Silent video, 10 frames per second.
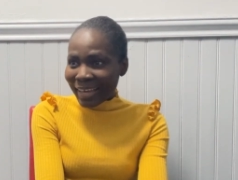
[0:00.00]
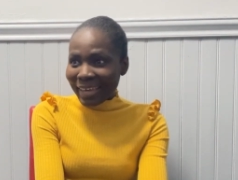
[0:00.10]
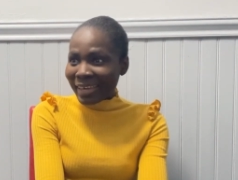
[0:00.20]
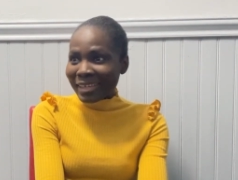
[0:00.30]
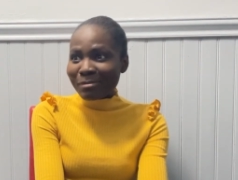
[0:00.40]

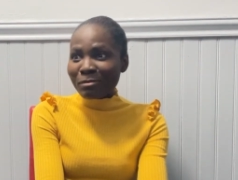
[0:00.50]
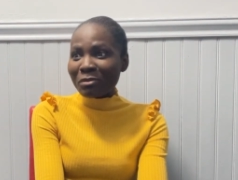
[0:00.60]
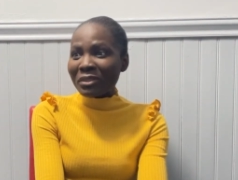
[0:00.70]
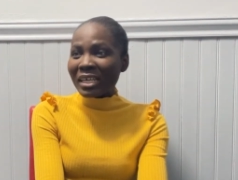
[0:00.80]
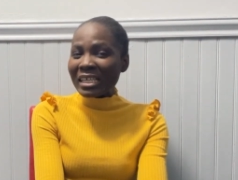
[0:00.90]
and
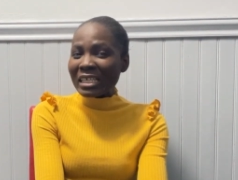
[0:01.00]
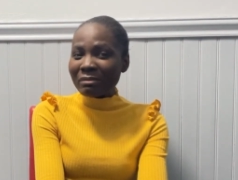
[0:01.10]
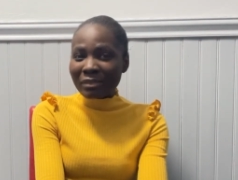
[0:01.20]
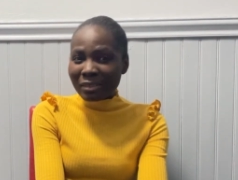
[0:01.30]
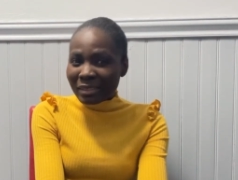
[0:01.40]
people that
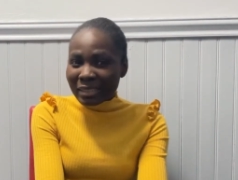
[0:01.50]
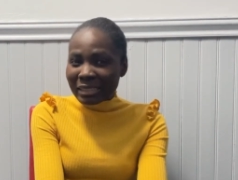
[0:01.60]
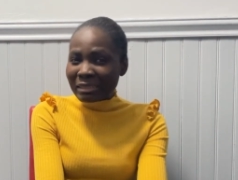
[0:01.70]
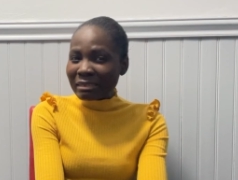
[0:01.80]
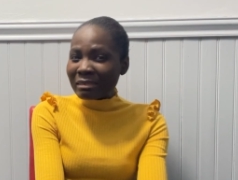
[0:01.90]
even got
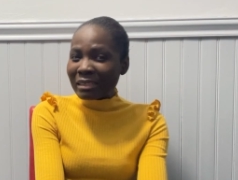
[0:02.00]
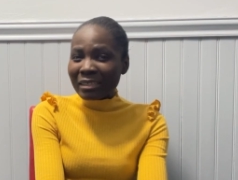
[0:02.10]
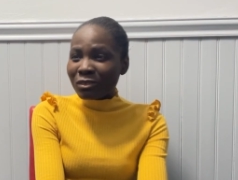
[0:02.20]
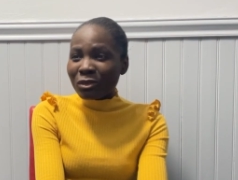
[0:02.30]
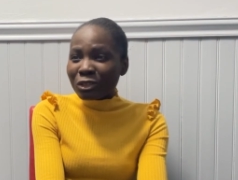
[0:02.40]

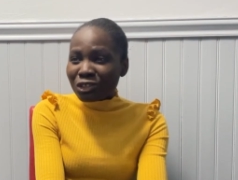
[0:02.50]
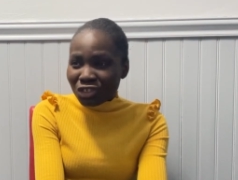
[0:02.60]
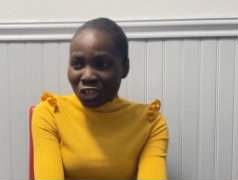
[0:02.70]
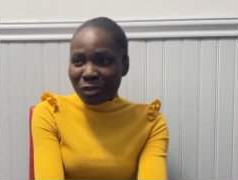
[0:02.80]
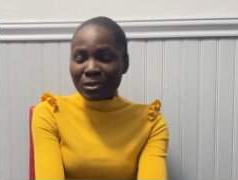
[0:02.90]
got got
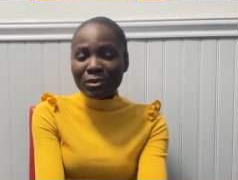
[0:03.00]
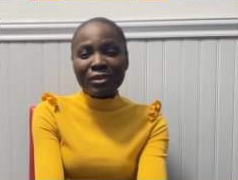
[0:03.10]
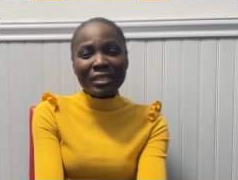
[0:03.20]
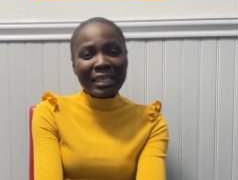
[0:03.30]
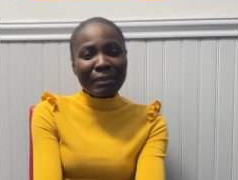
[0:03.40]
jobs,
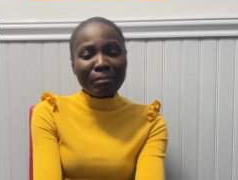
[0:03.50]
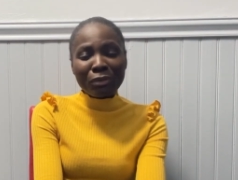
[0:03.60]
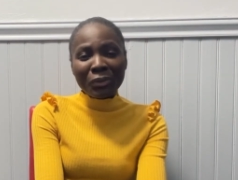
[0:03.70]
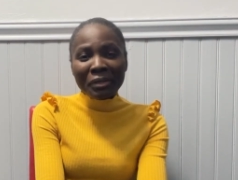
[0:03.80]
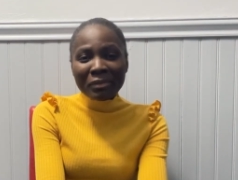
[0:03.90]
got
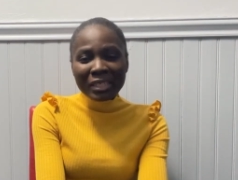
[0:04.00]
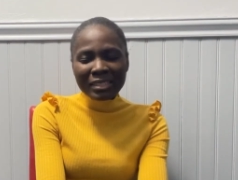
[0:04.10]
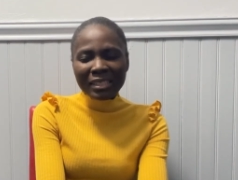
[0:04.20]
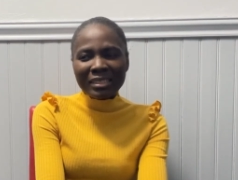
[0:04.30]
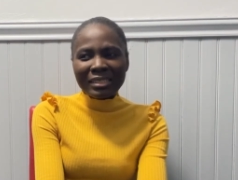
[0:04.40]

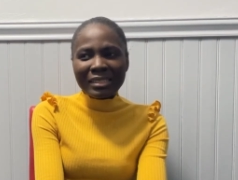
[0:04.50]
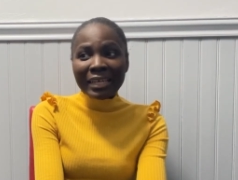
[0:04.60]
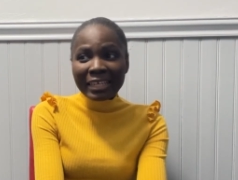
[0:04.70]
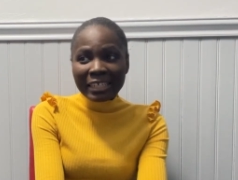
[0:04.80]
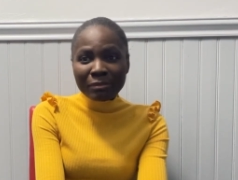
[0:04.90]
employment at the
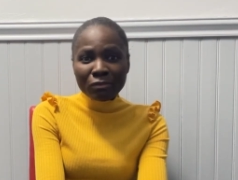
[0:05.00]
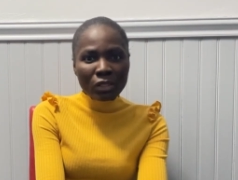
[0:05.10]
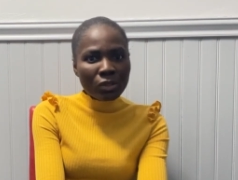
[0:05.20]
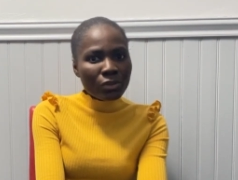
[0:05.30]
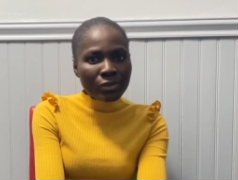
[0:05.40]
time were
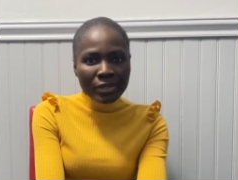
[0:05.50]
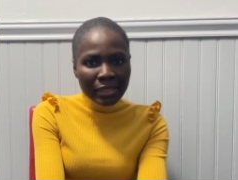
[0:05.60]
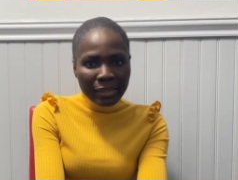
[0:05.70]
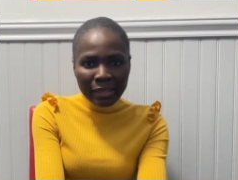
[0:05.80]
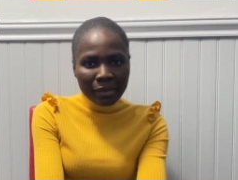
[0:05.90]

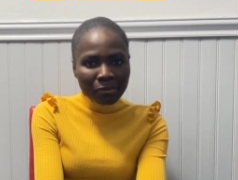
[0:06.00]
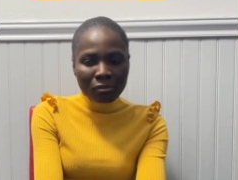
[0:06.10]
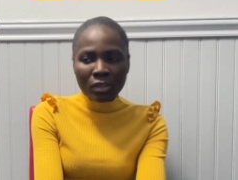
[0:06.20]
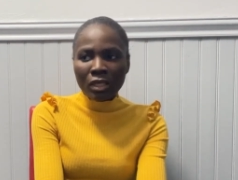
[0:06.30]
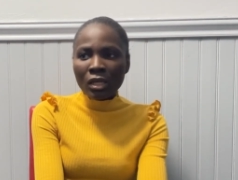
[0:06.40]
losing
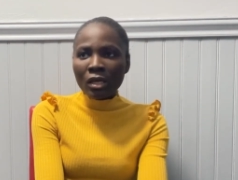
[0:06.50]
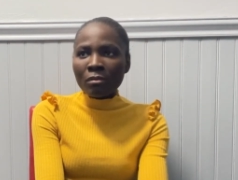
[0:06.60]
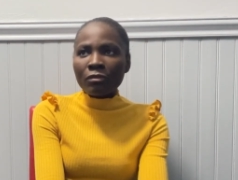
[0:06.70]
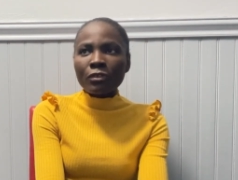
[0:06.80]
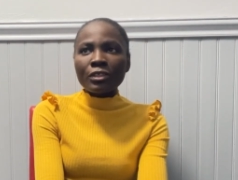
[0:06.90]
them
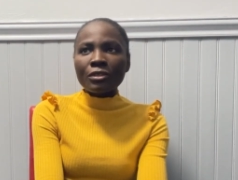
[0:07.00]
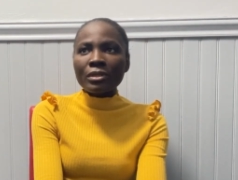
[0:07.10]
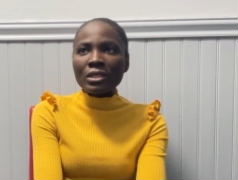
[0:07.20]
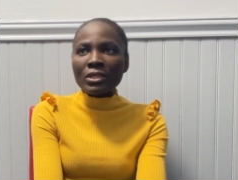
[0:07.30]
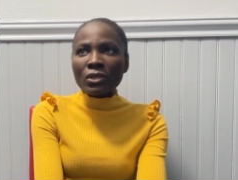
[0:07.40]
before they
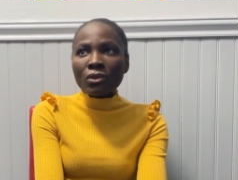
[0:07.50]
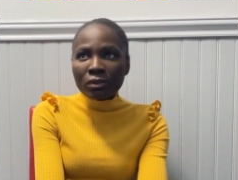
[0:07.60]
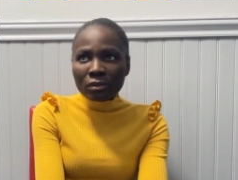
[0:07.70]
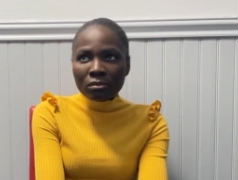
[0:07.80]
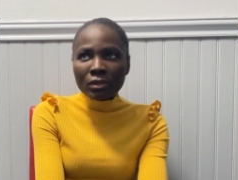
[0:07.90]

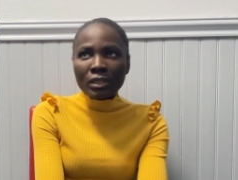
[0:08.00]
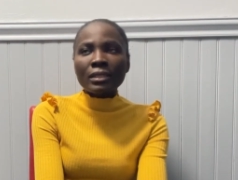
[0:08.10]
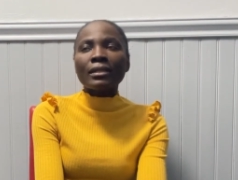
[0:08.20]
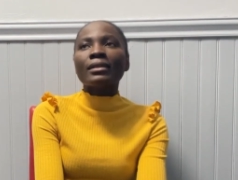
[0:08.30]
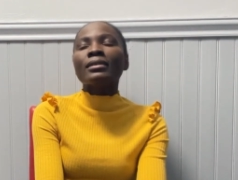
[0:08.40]

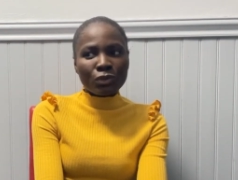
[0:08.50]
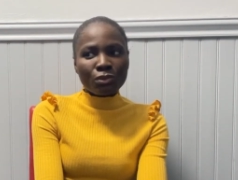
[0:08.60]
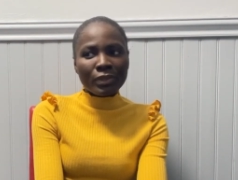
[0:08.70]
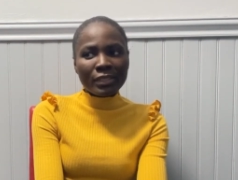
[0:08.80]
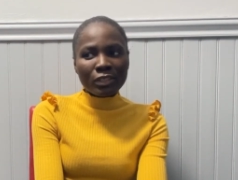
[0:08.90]
resumed.
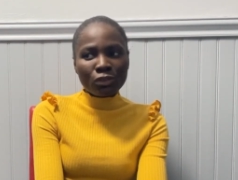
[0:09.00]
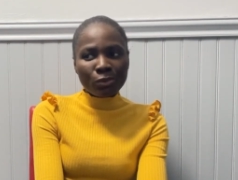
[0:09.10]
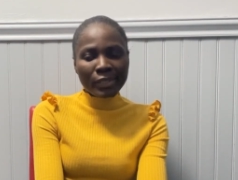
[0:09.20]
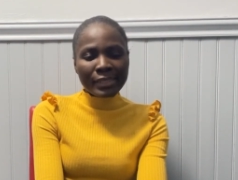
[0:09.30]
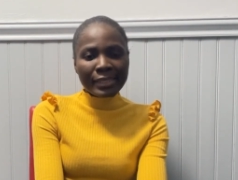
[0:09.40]

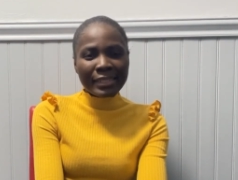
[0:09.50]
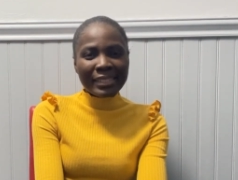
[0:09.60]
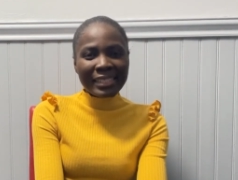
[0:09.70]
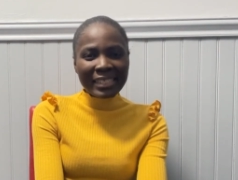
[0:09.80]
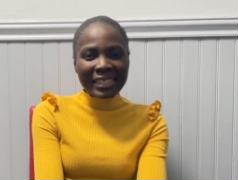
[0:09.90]

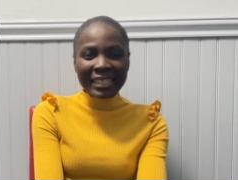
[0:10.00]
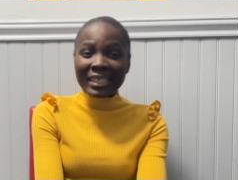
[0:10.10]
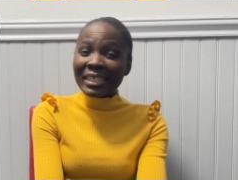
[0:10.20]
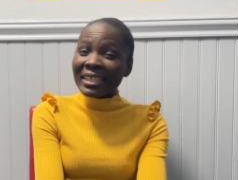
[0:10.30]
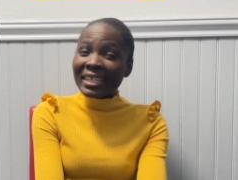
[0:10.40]
2020,